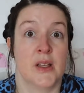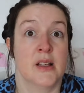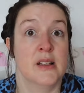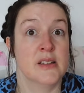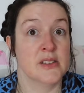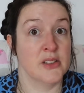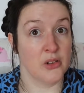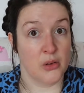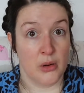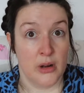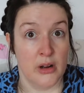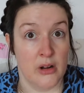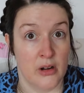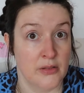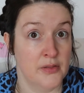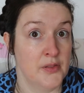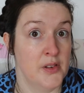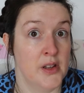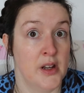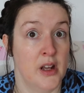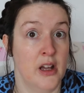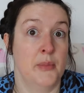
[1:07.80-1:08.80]
So quite
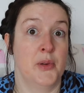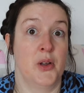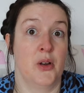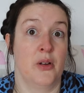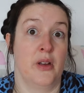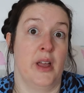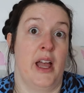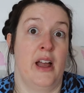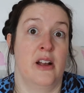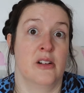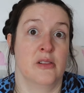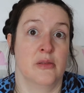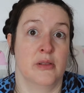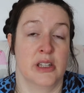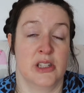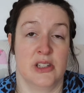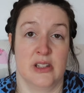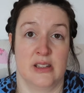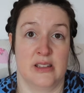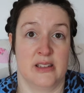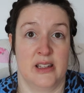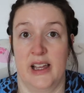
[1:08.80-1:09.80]
often I'm going out with
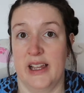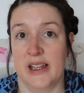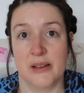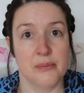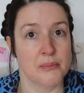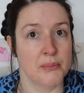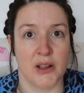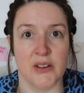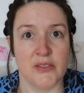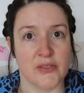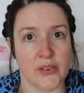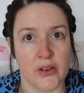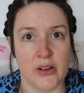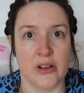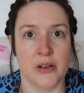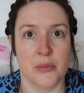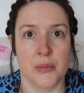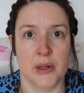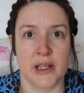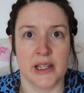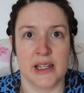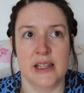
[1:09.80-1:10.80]
just like my phone
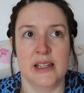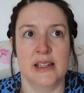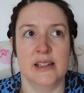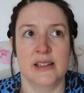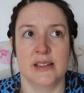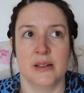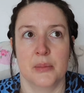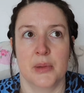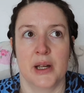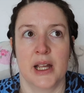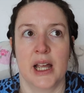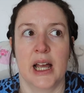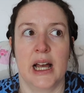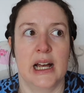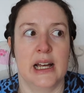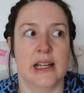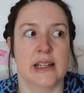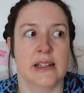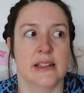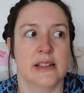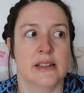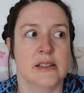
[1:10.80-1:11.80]
and my keys in my
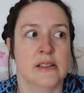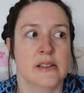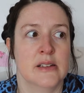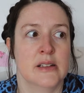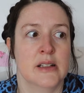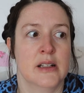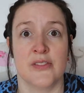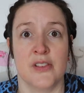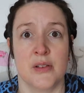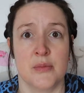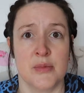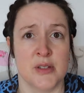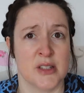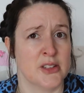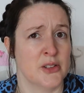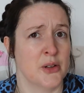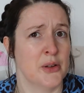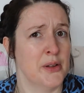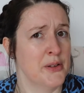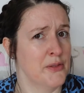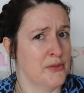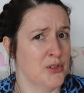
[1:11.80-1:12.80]
hand. If I'm just
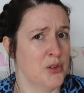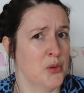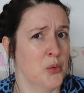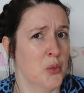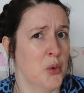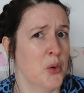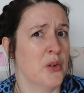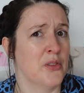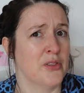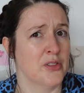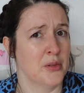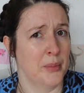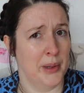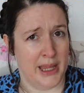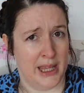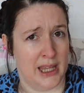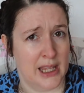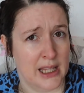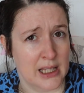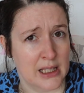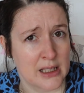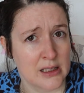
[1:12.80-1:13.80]
going for a walk from
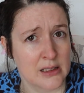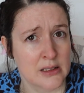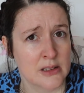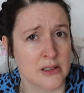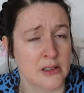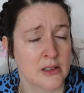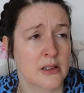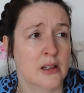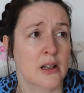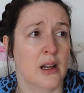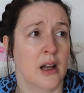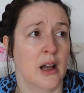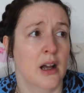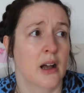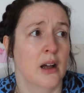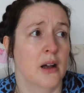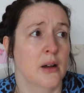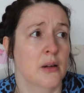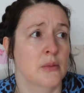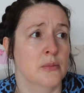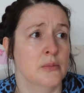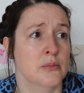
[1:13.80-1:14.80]
here
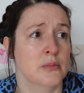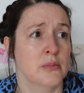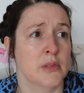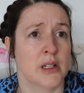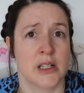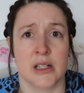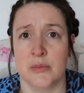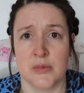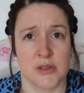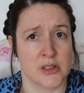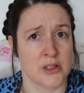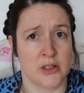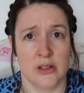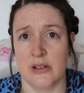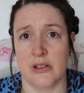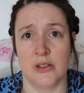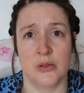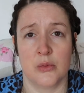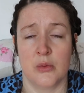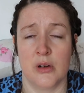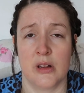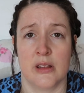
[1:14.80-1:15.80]
and I'm just going
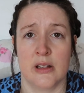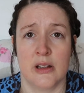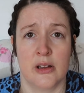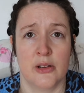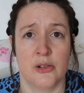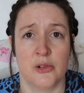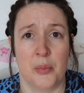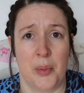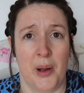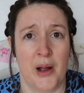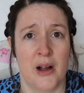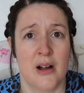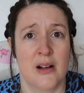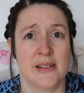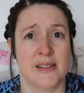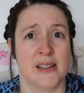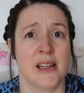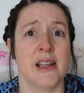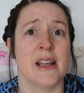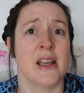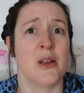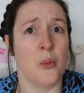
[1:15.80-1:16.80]
to one of the local parks,
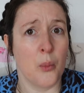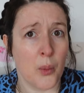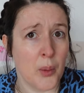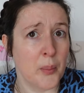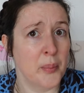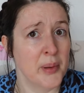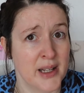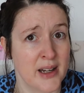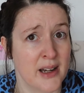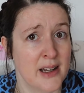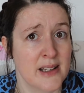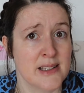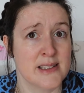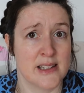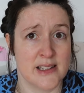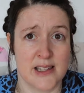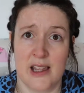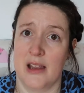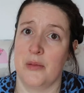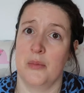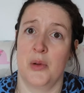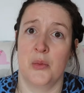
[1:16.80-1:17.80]
like it would be nice to
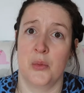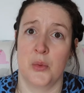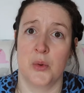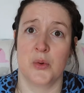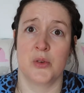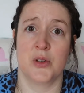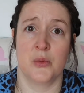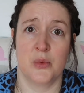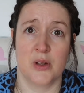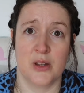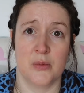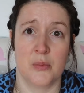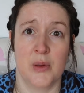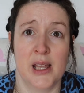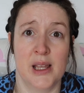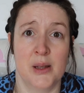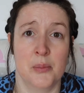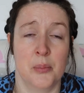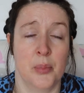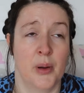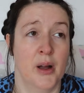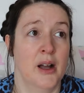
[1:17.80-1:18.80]
take my water with
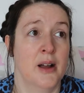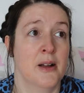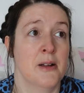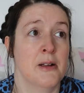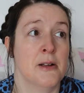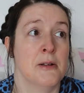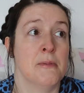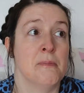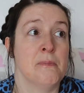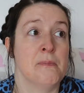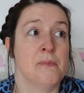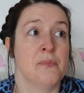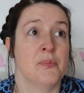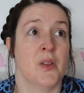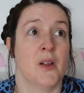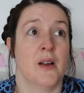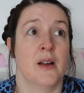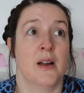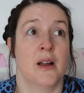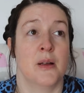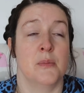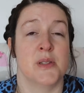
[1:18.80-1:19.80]
me, but
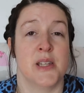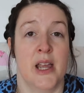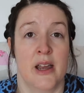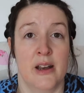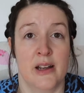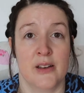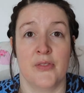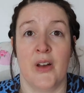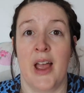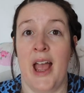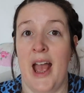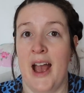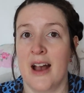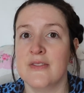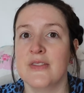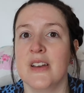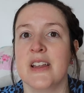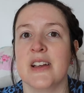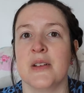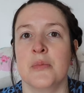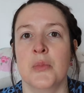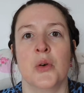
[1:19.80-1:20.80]
if I have
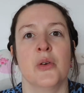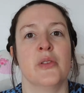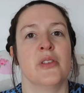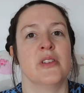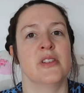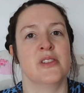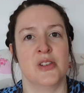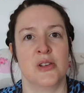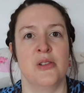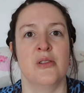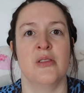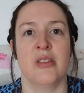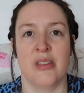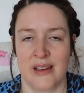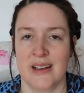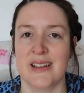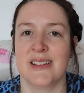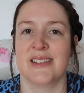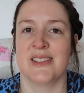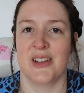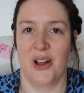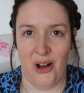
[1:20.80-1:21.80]
like more than two
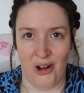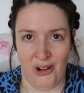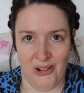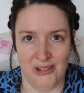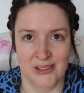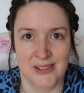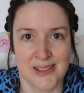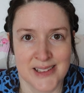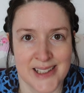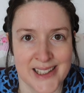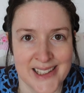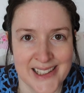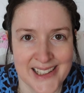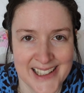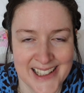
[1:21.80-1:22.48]
things to hold,